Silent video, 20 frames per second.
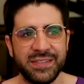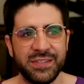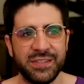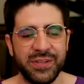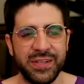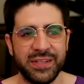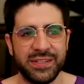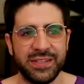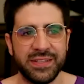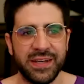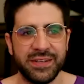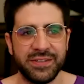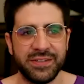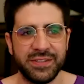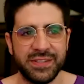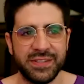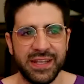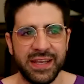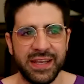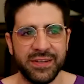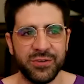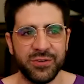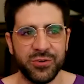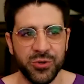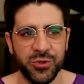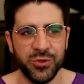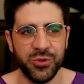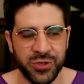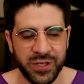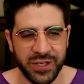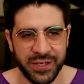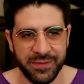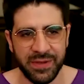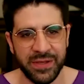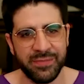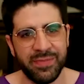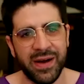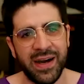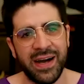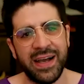you need to understand who could
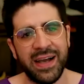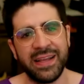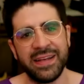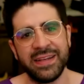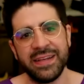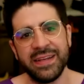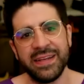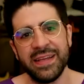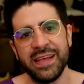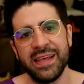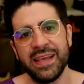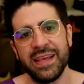be behind it.